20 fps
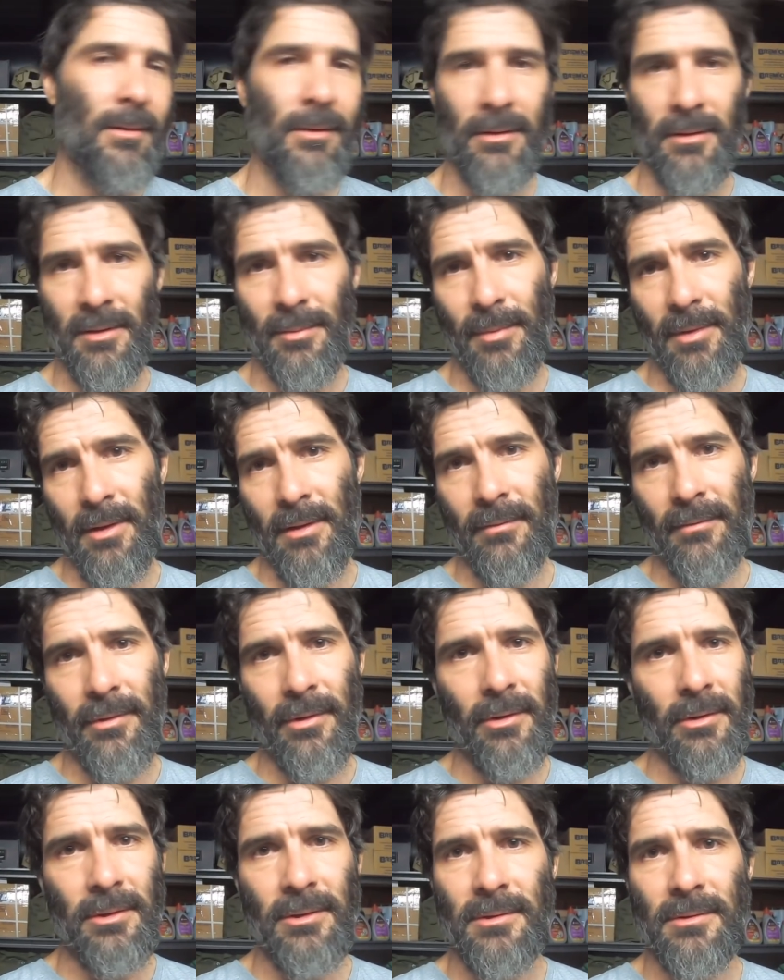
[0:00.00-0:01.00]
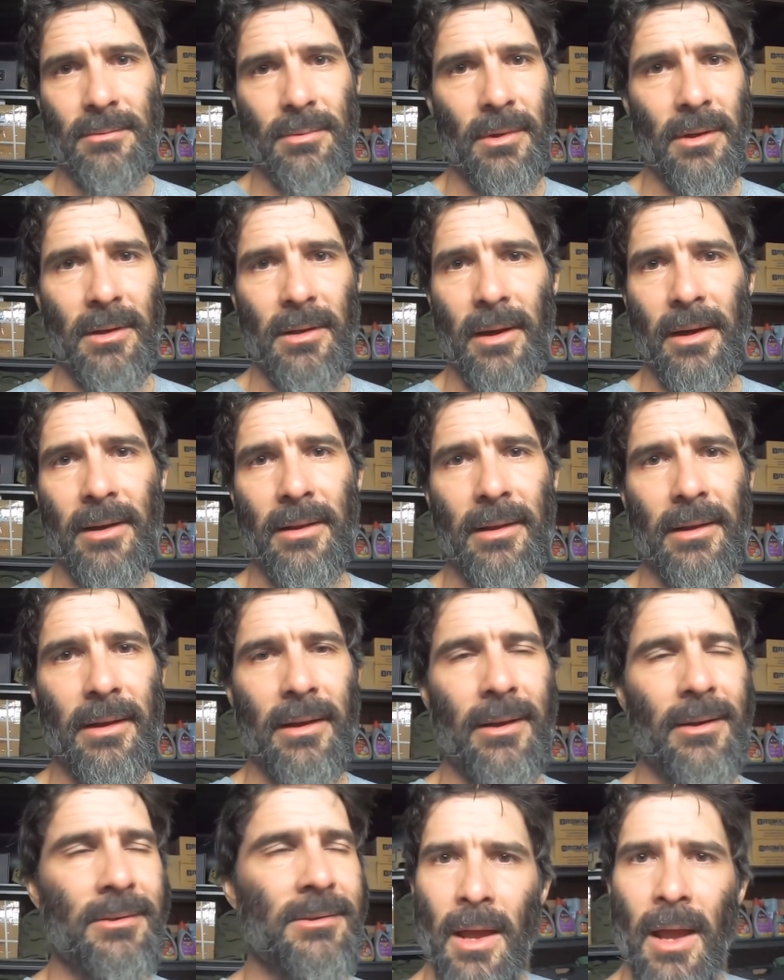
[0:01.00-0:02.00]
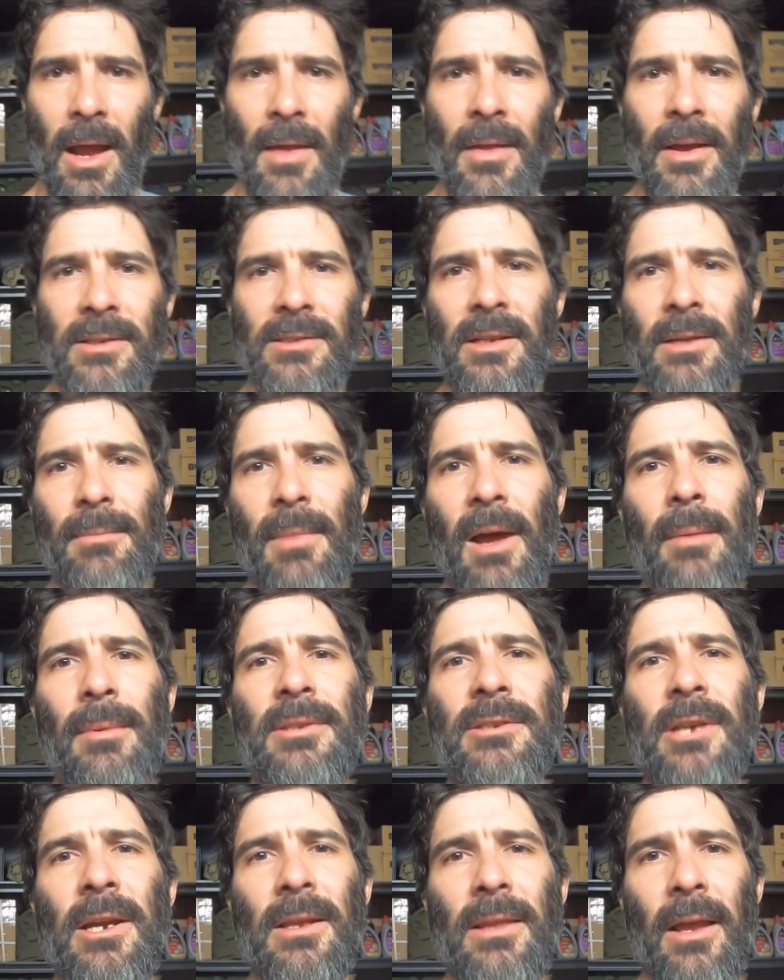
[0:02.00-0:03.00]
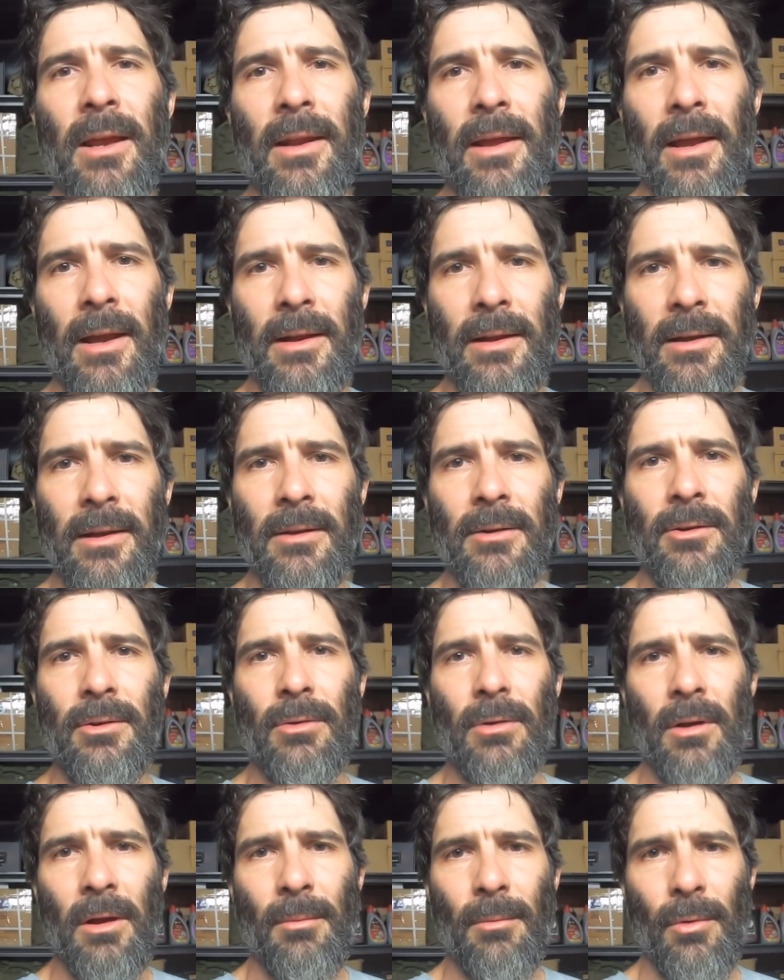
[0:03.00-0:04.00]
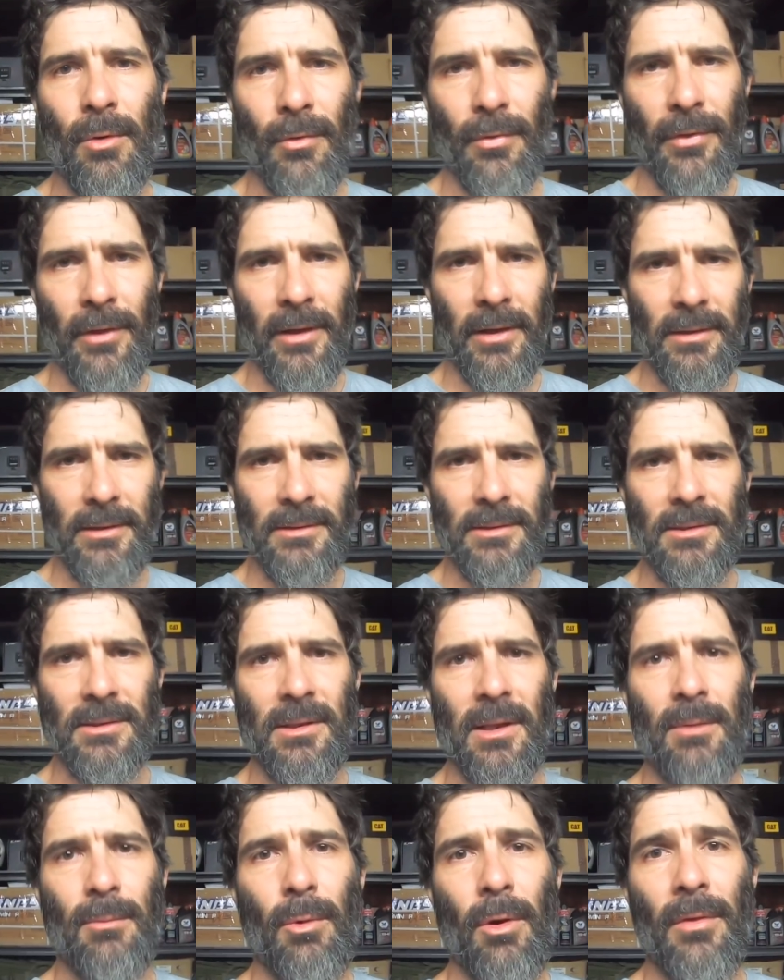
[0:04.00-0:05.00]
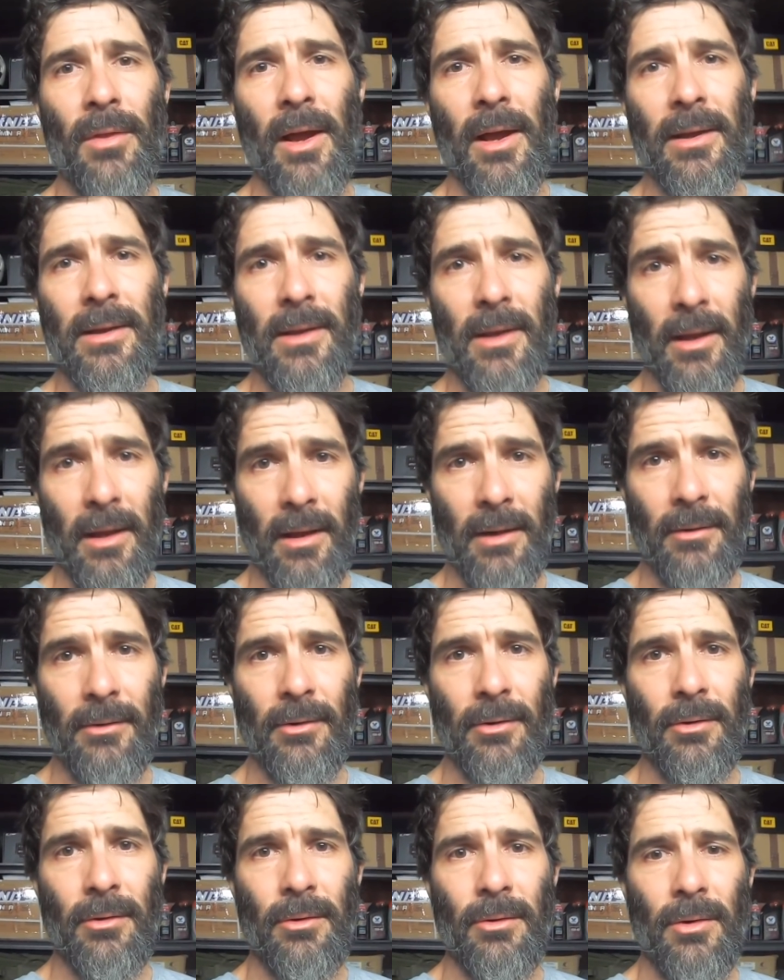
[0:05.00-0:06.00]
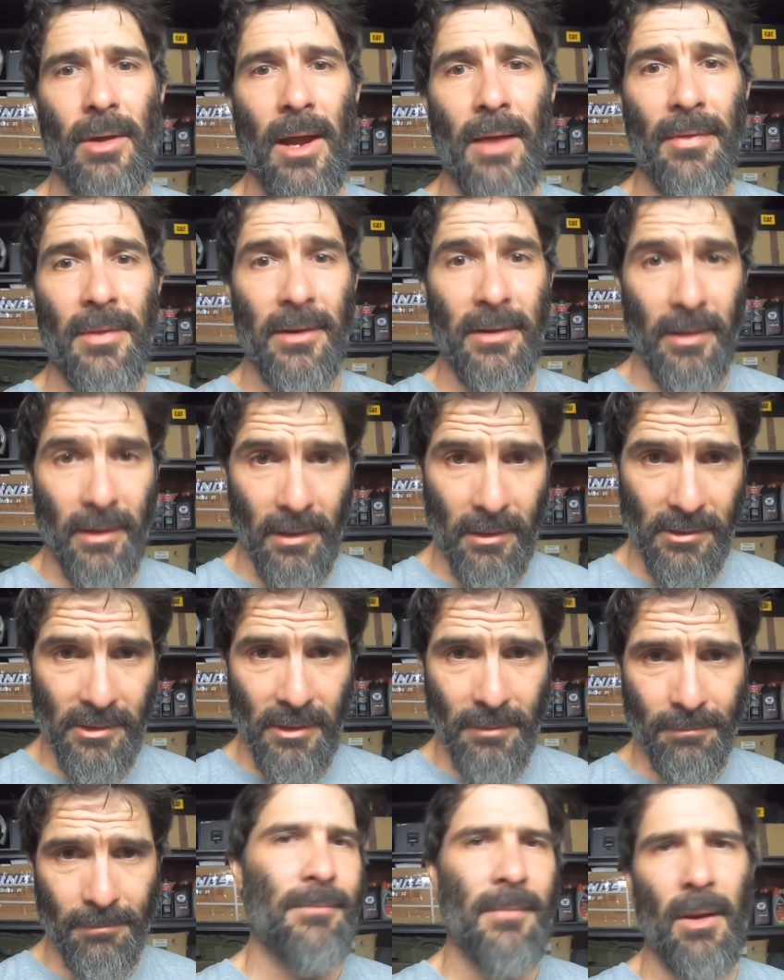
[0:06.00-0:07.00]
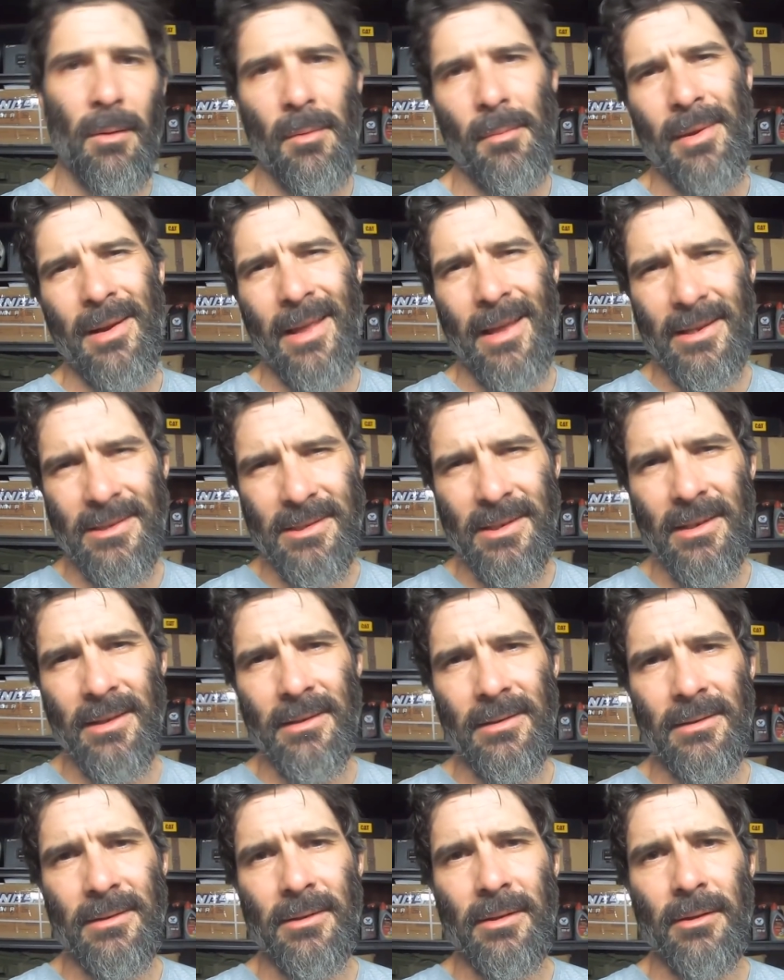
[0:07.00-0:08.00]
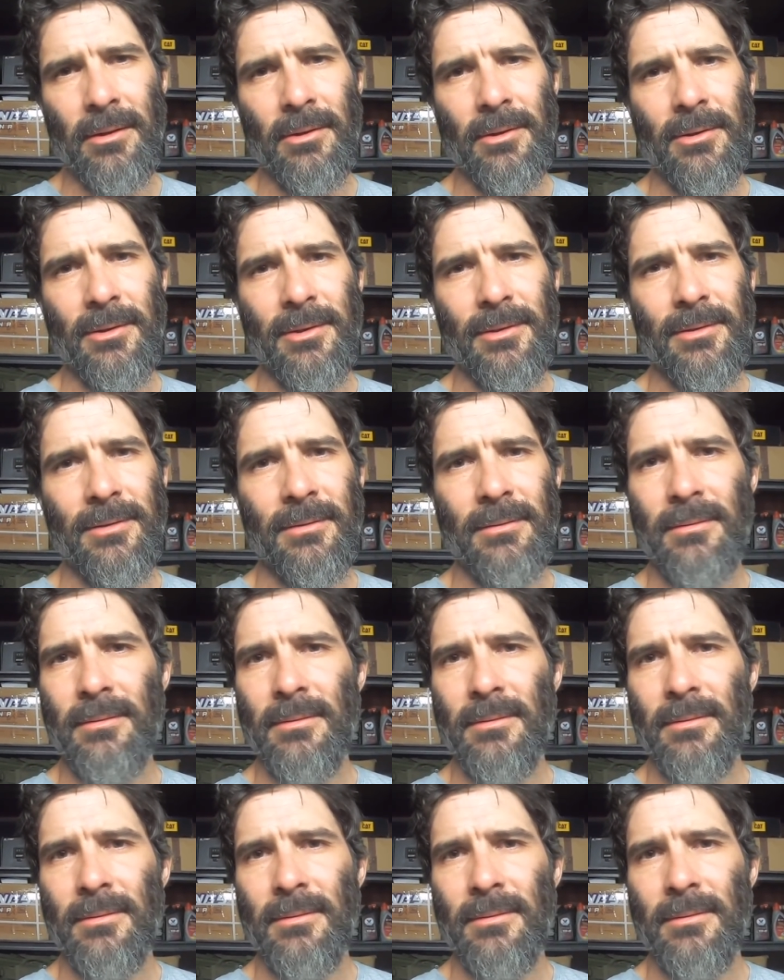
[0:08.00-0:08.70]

not to be confused with anything else. And they said maybe check that out. It can do a lot more things than what they can do at the dealership. I'm a bit hesitant to